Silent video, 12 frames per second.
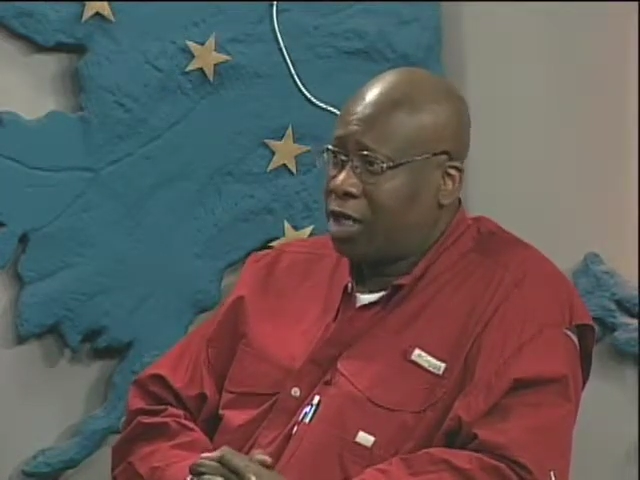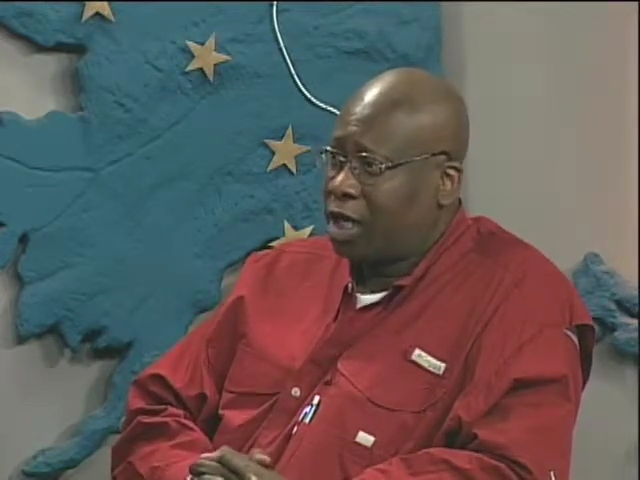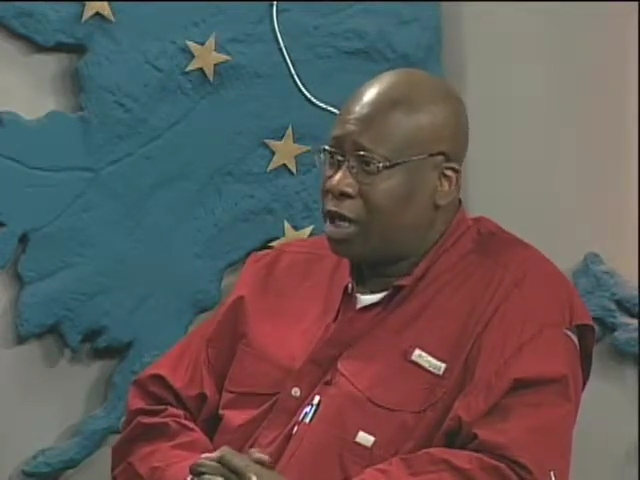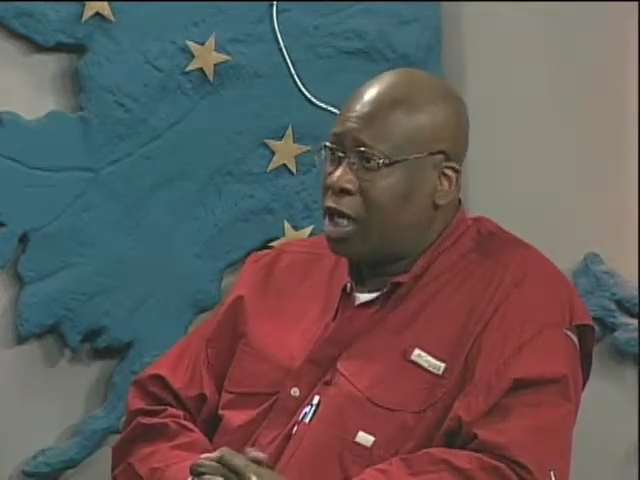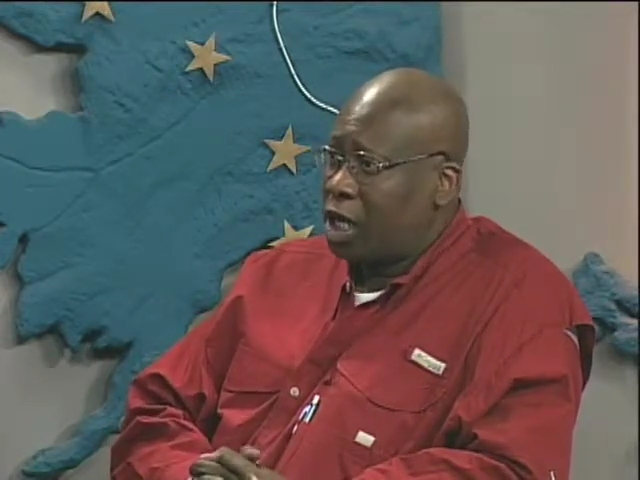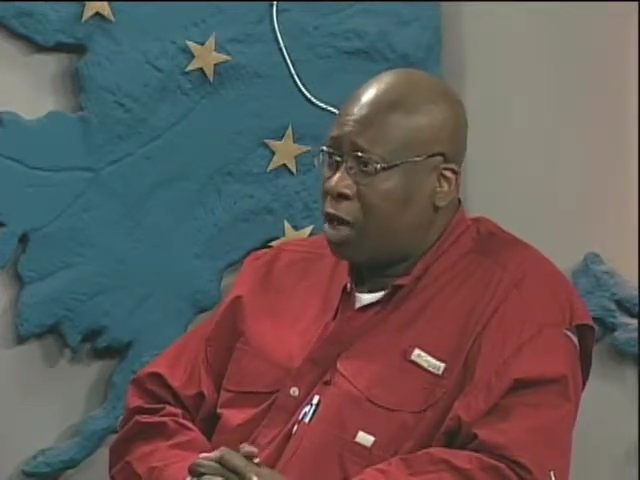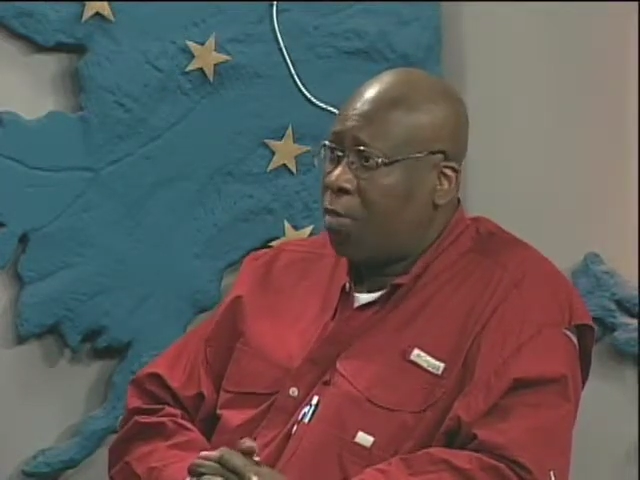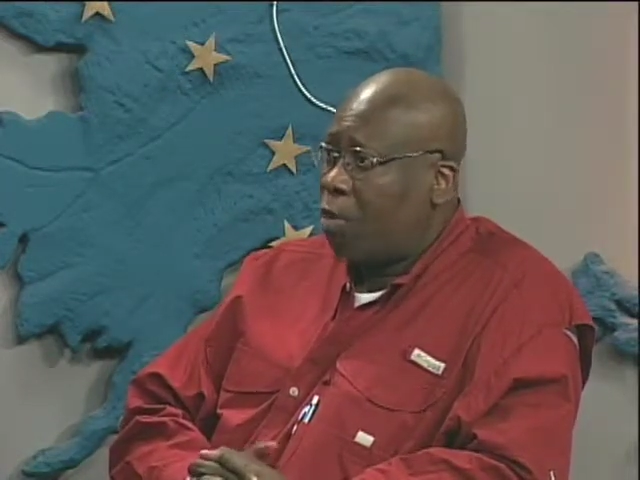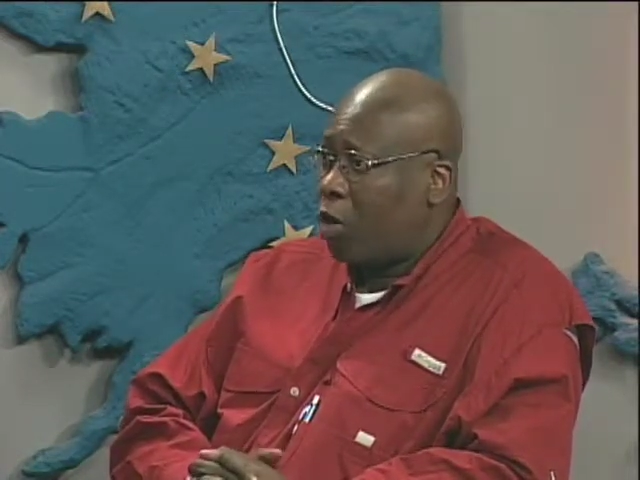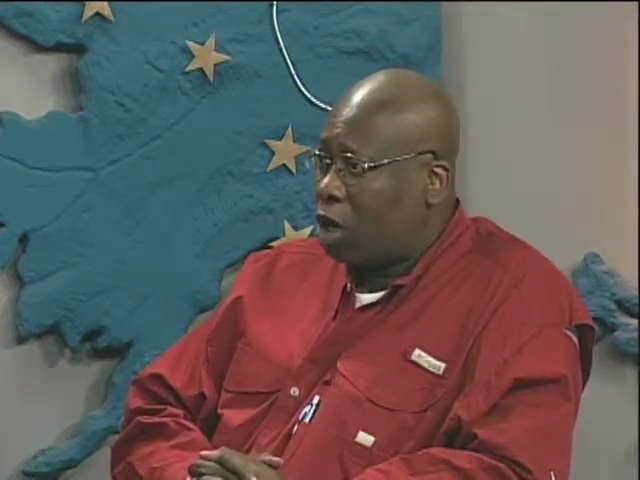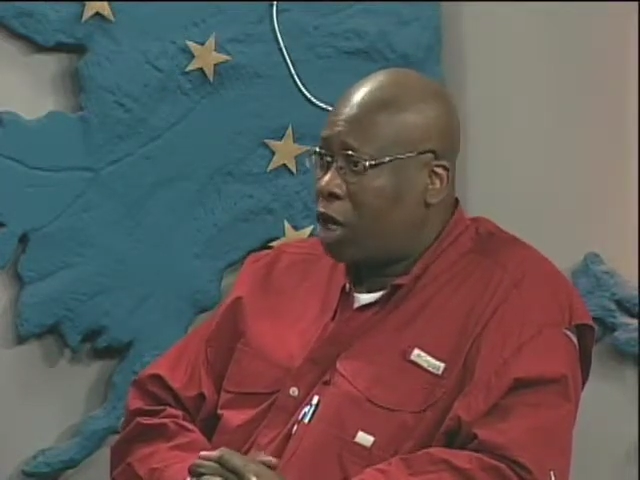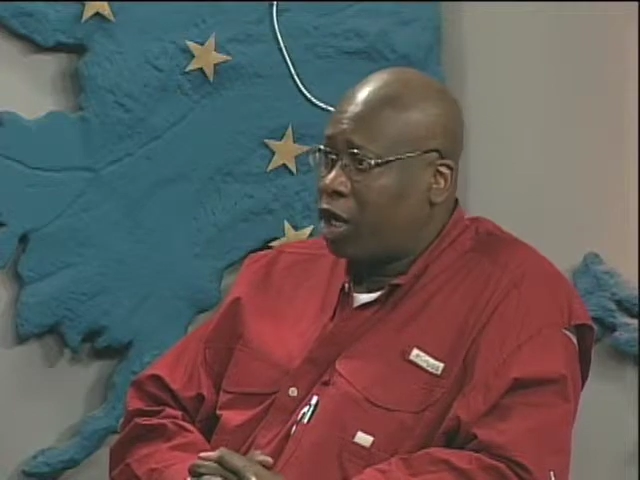that
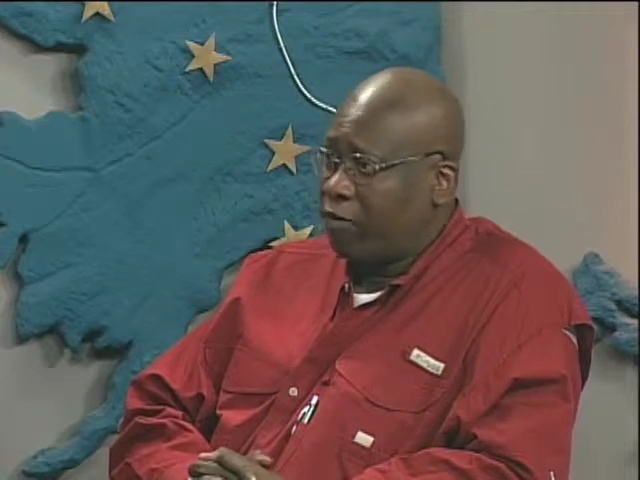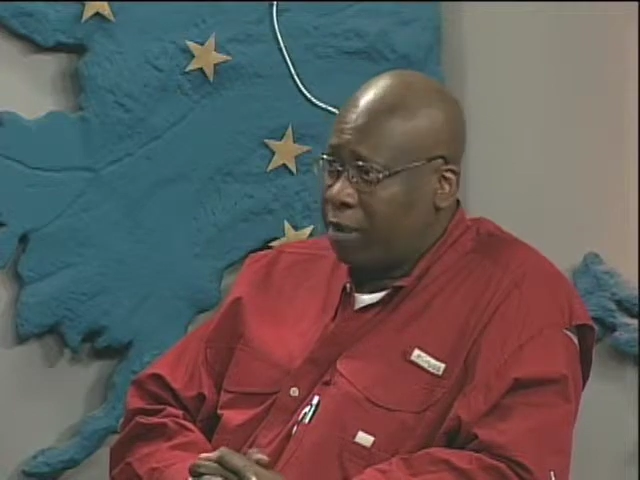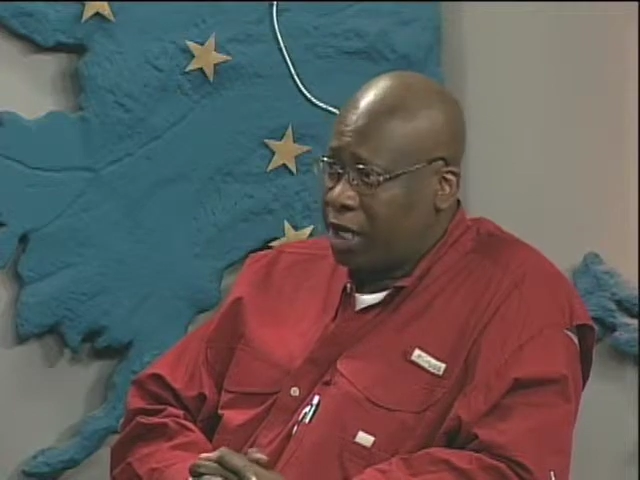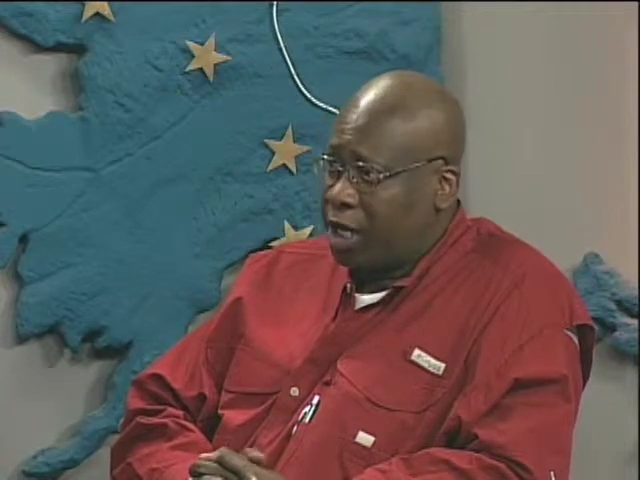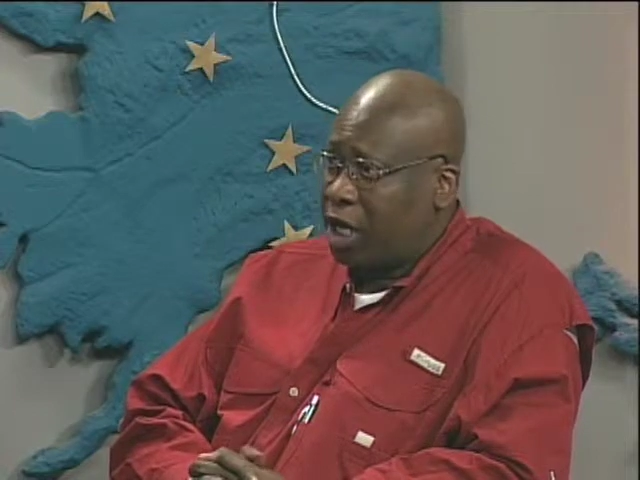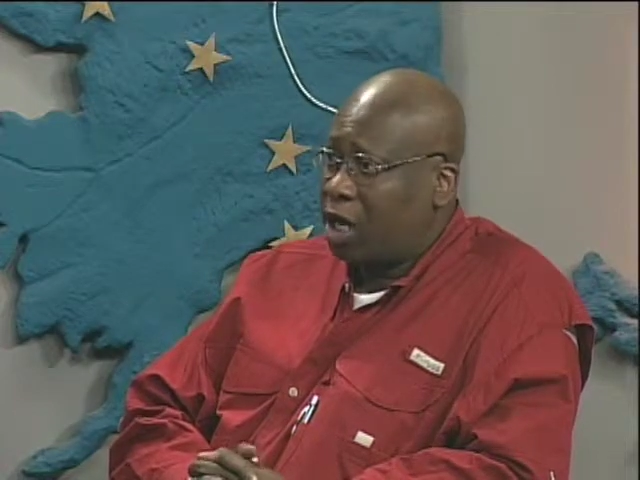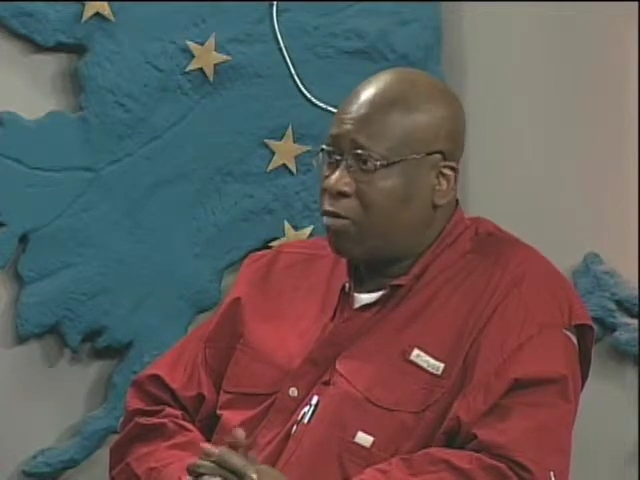more could have been done,